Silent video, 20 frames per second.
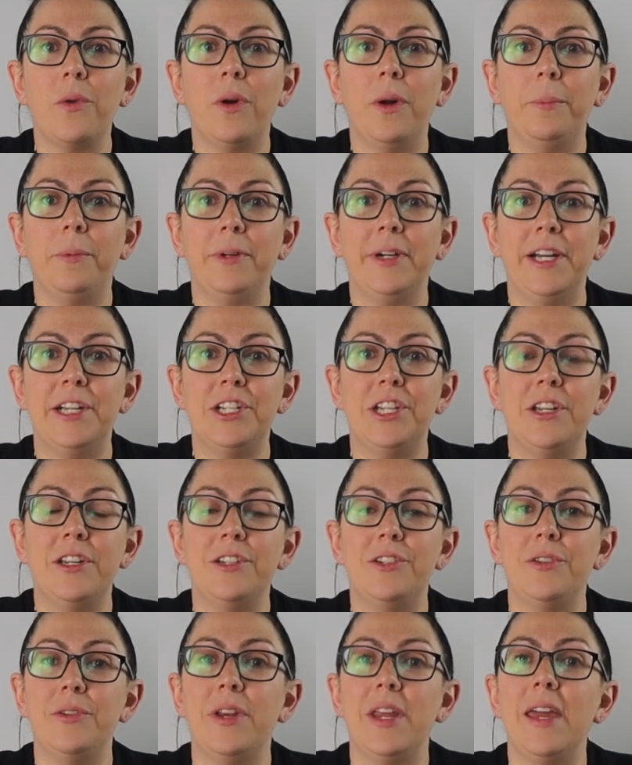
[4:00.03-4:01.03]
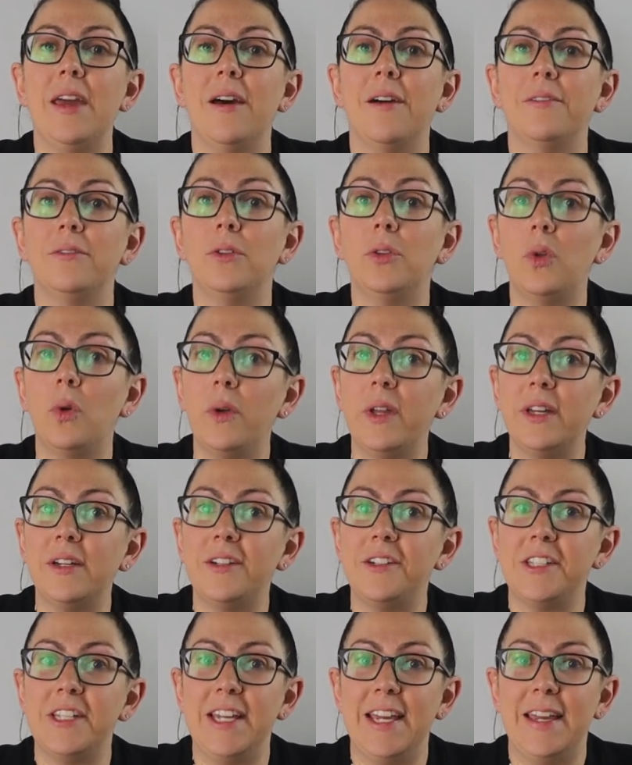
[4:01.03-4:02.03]
corporation a duty of
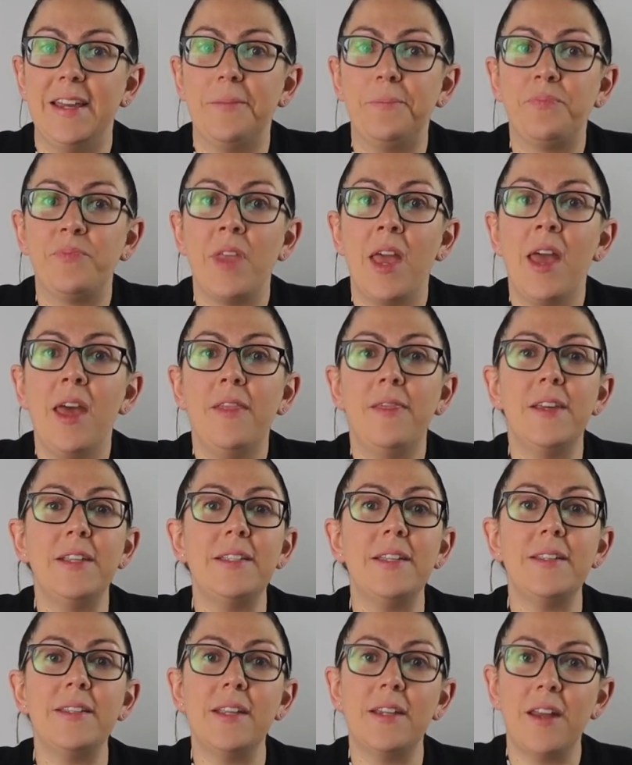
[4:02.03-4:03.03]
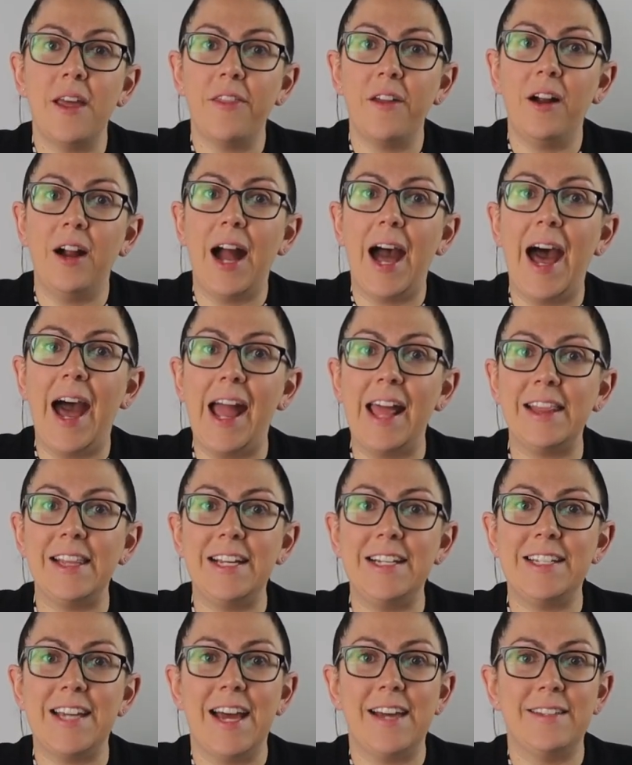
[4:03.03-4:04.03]
loyalty. This is another
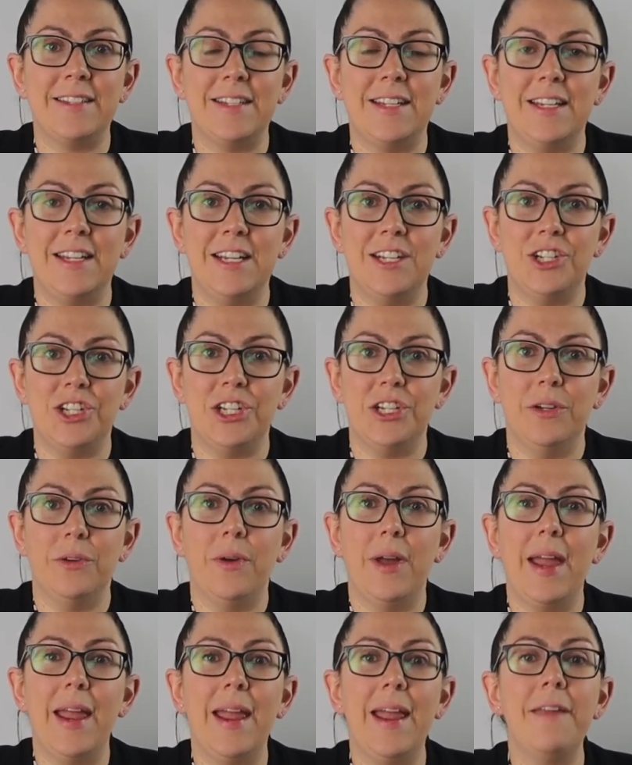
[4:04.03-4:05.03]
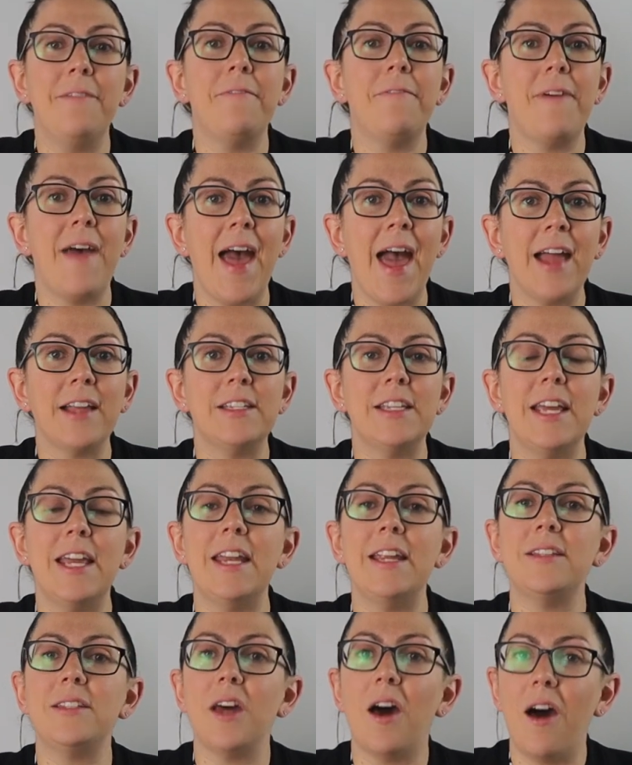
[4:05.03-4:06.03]
highly tested issue. In fact,
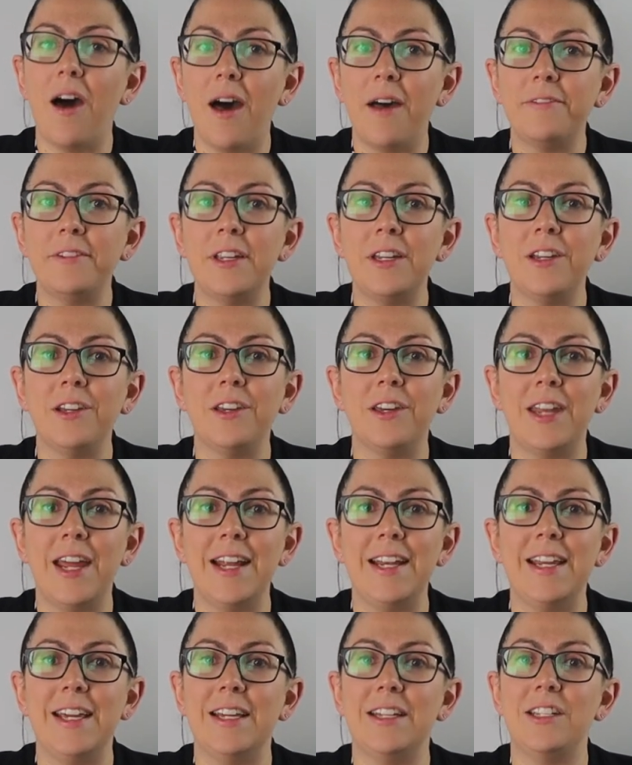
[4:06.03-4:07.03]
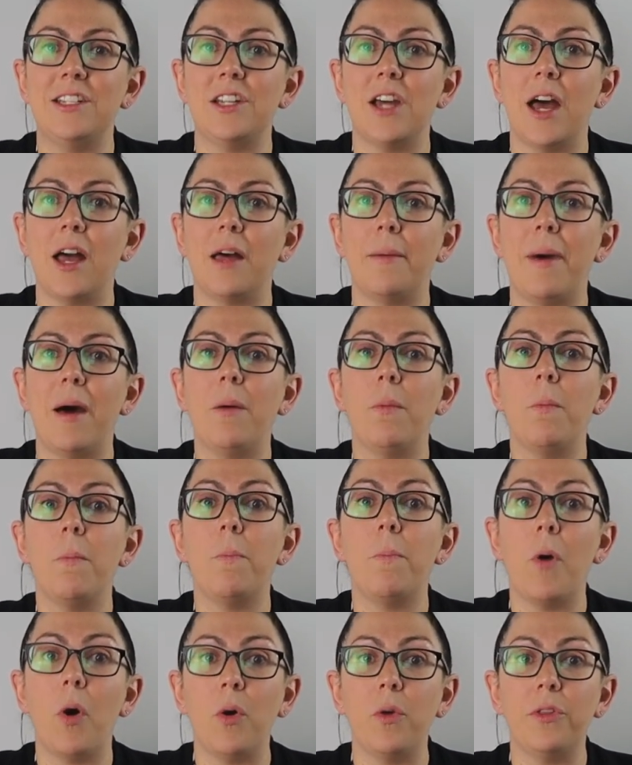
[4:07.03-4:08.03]
it is often a good idea to talk
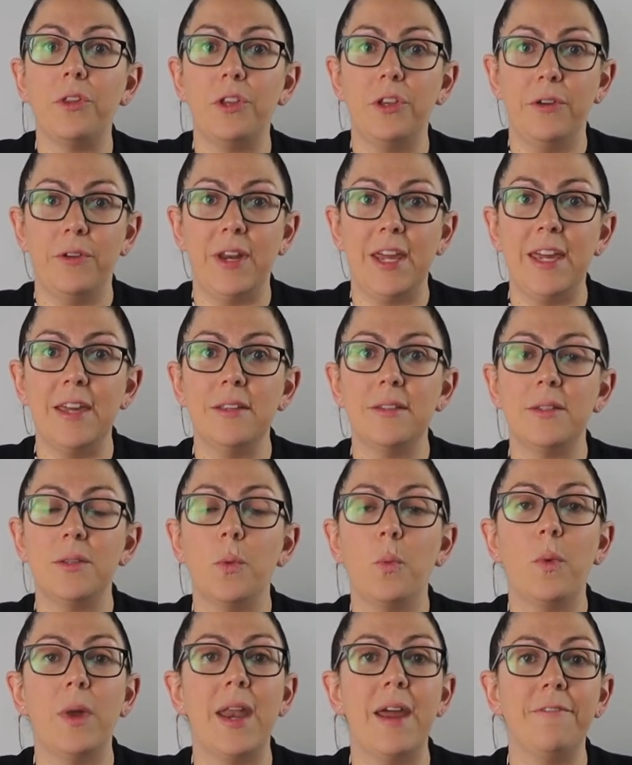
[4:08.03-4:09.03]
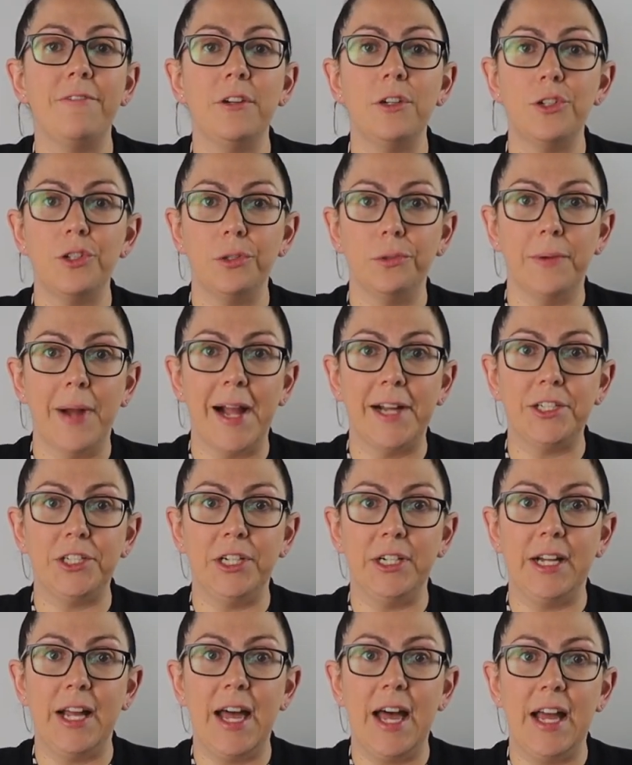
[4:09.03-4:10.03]
about both duties whenever
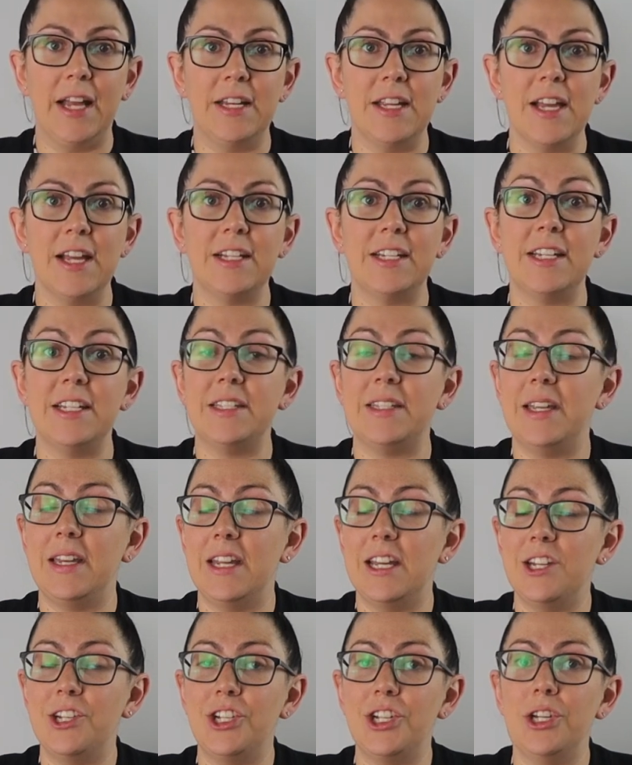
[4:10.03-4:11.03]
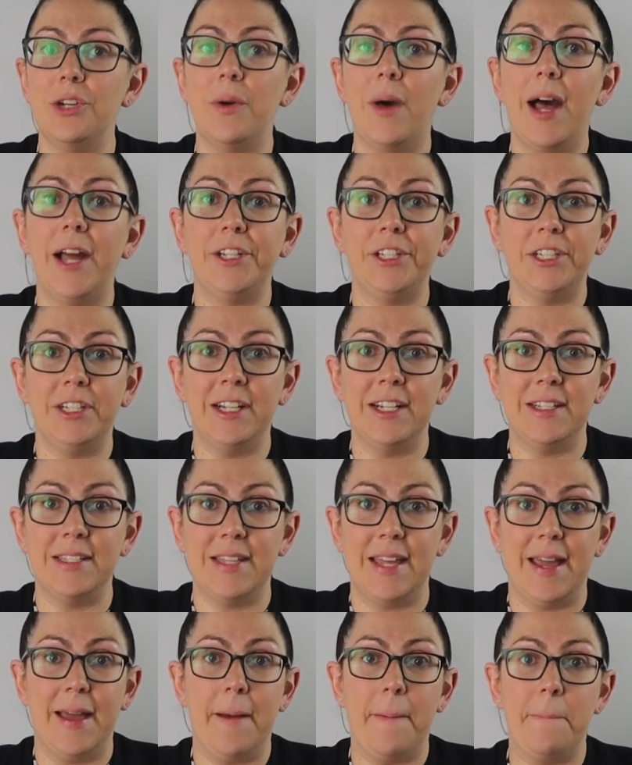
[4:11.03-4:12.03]
director conduct is an issue on your
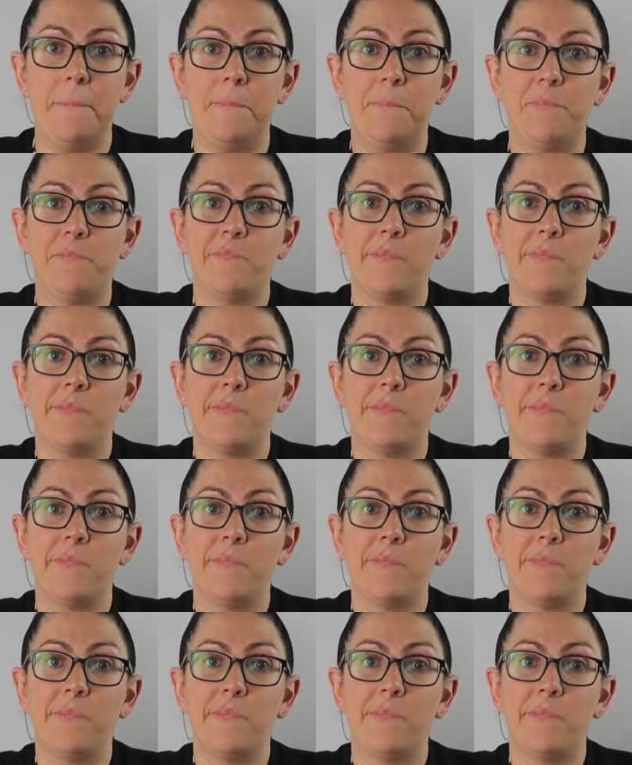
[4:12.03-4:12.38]
exam.